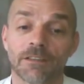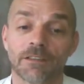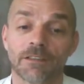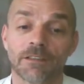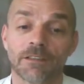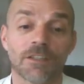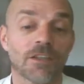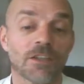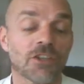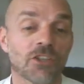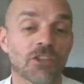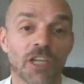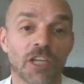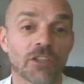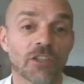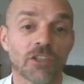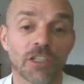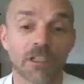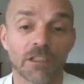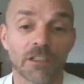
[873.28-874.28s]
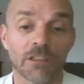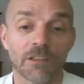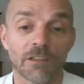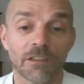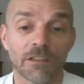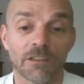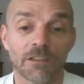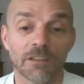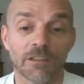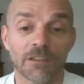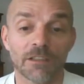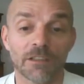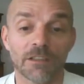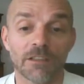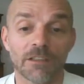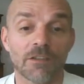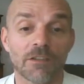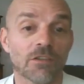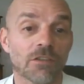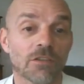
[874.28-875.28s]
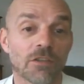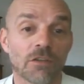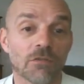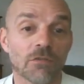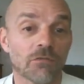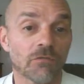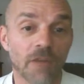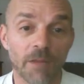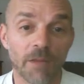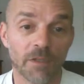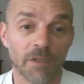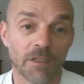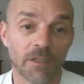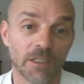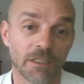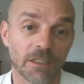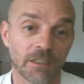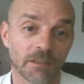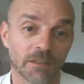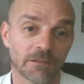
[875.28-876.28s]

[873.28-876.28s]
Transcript: This is changing so rapidly